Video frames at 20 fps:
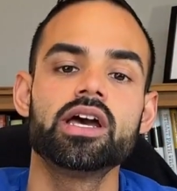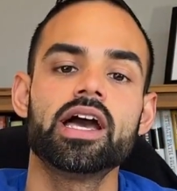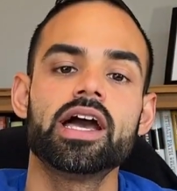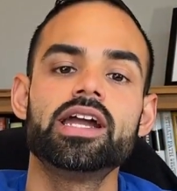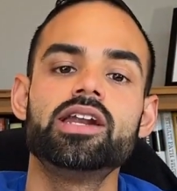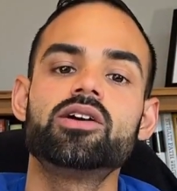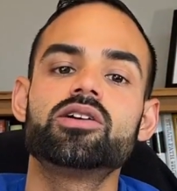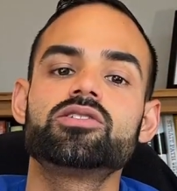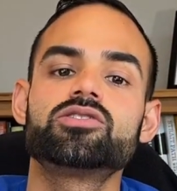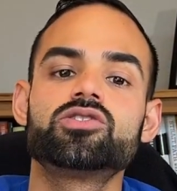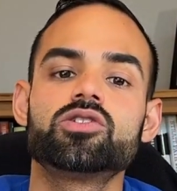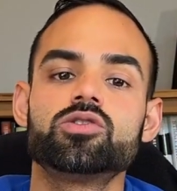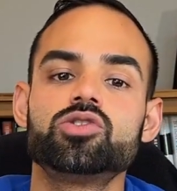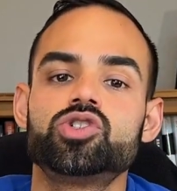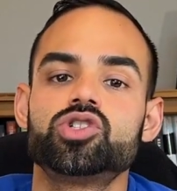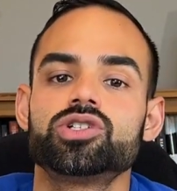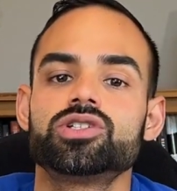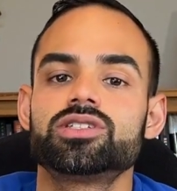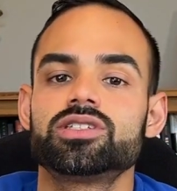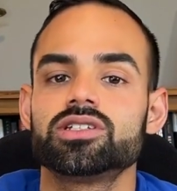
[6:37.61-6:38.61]
And also
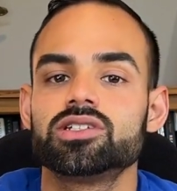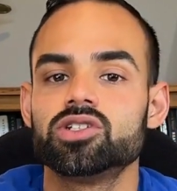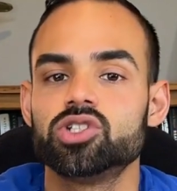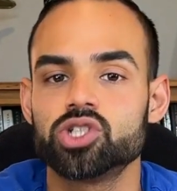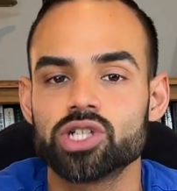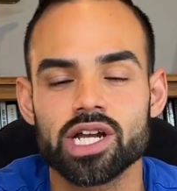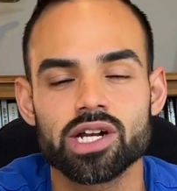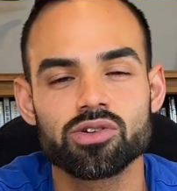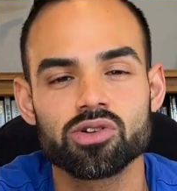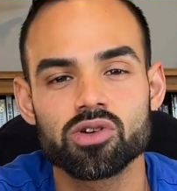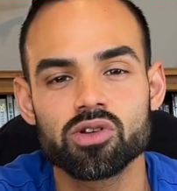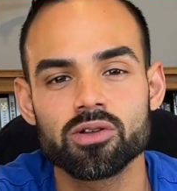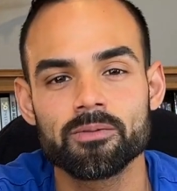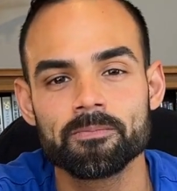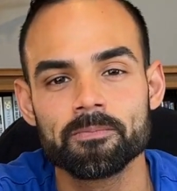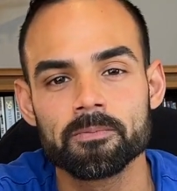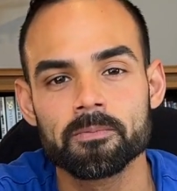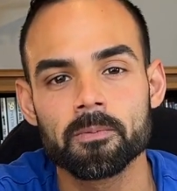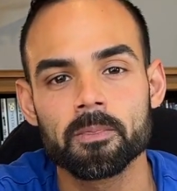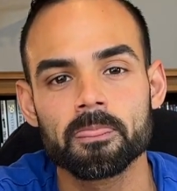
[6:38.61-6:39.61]
just in general,
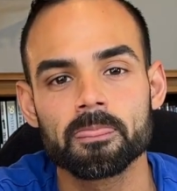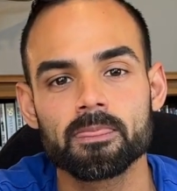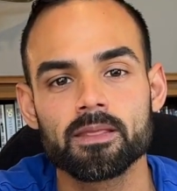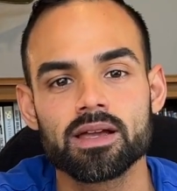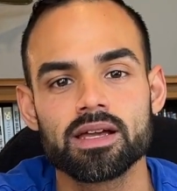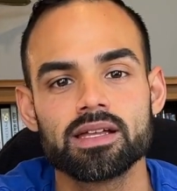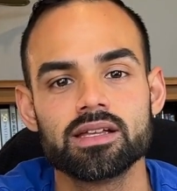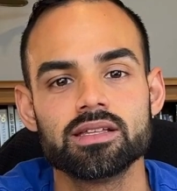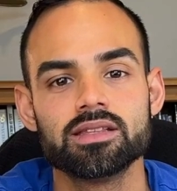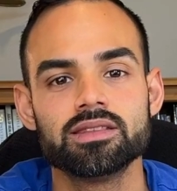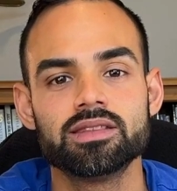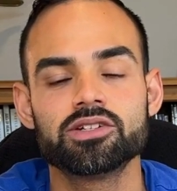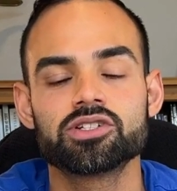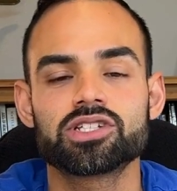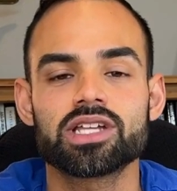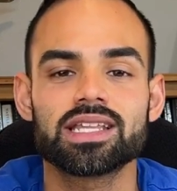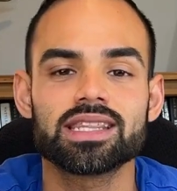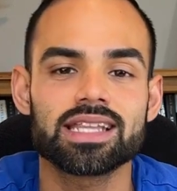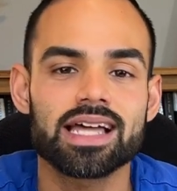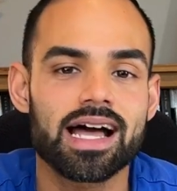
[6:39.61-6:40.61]
there's
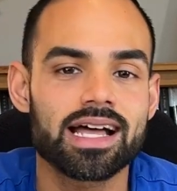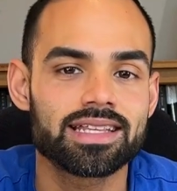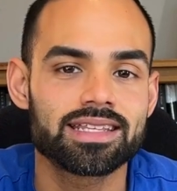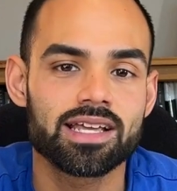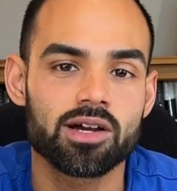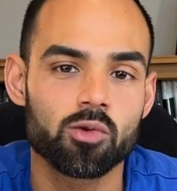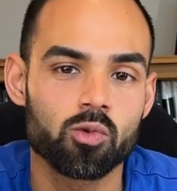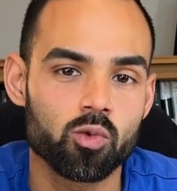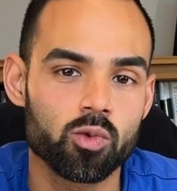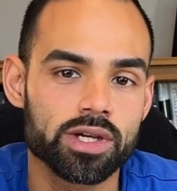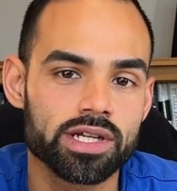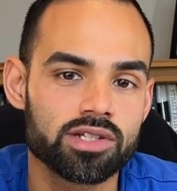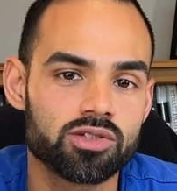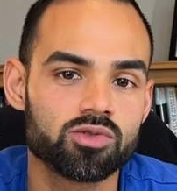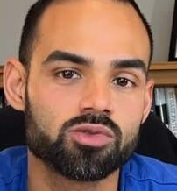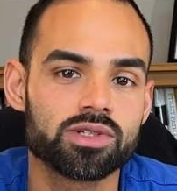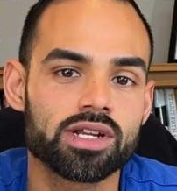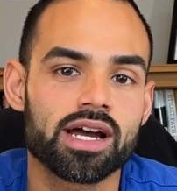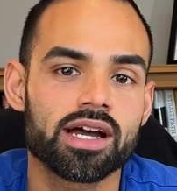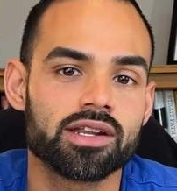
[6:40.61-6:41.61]
a lot that we do
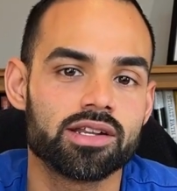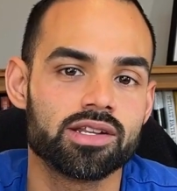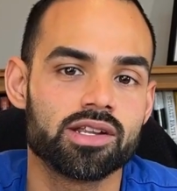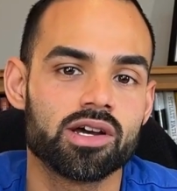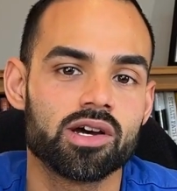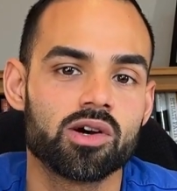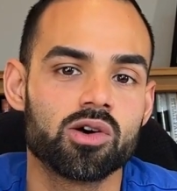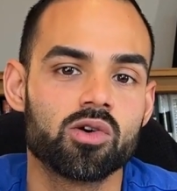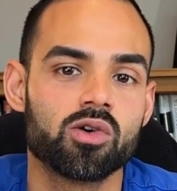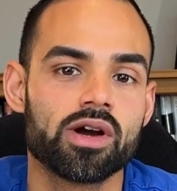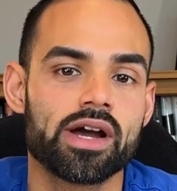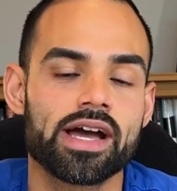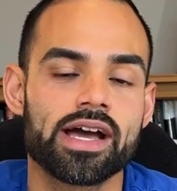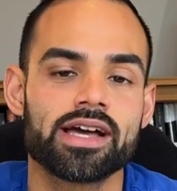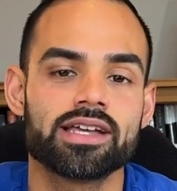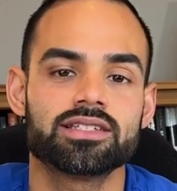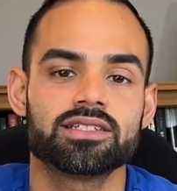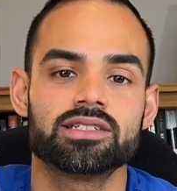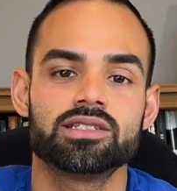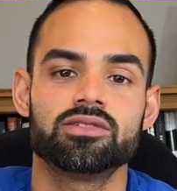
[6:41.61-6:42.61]
not know
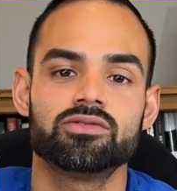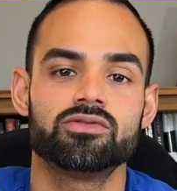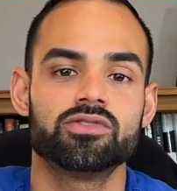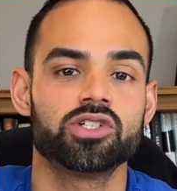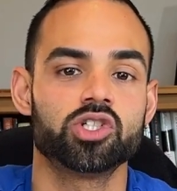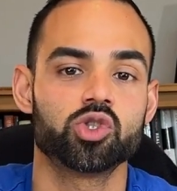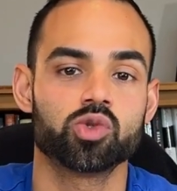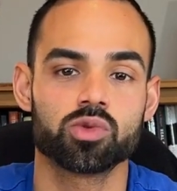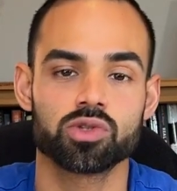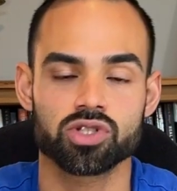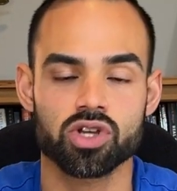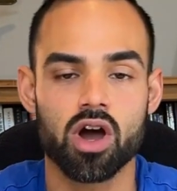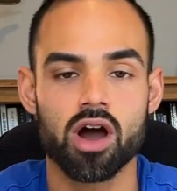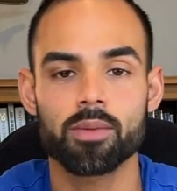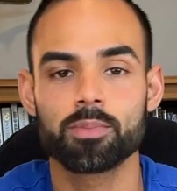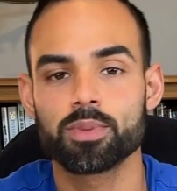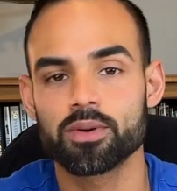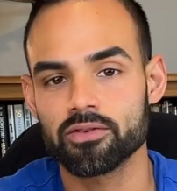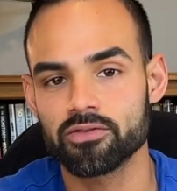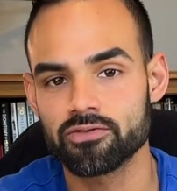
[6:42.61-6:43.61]
as individuals. Our
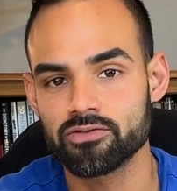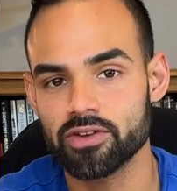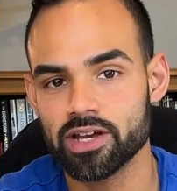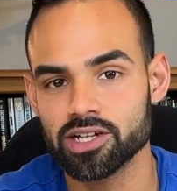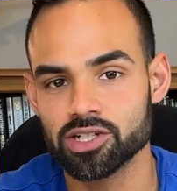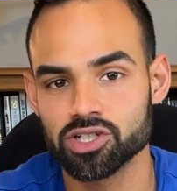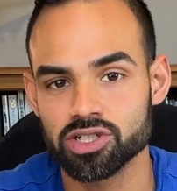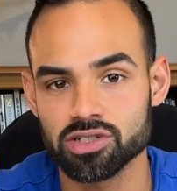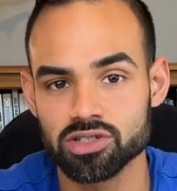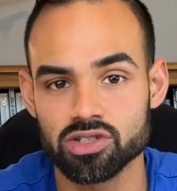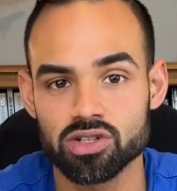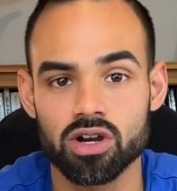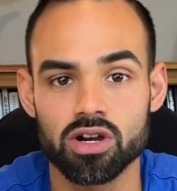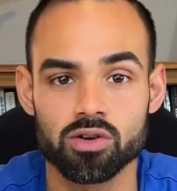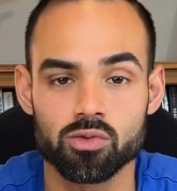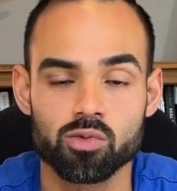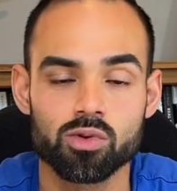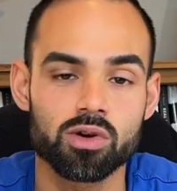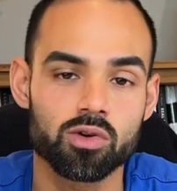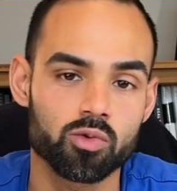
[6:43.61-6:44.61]
professions are
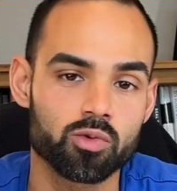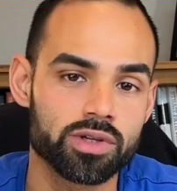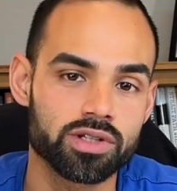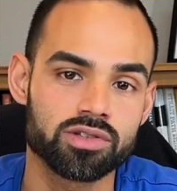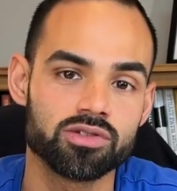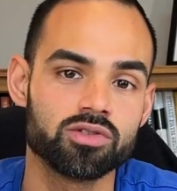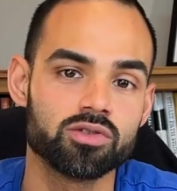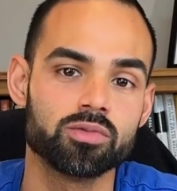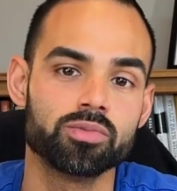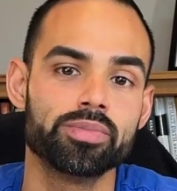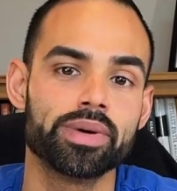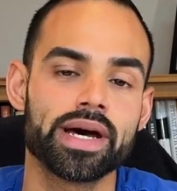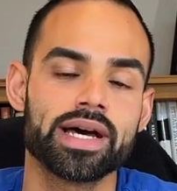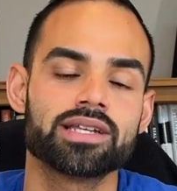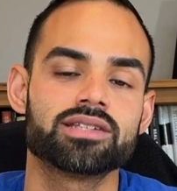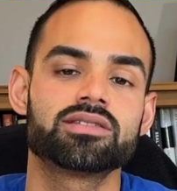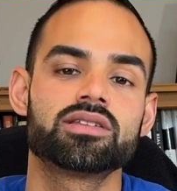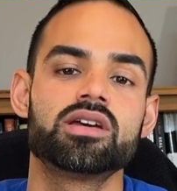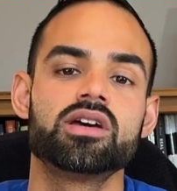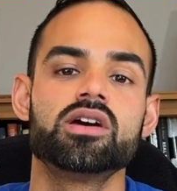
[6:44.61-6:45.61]
what we do
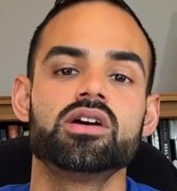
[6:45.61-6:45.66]
best.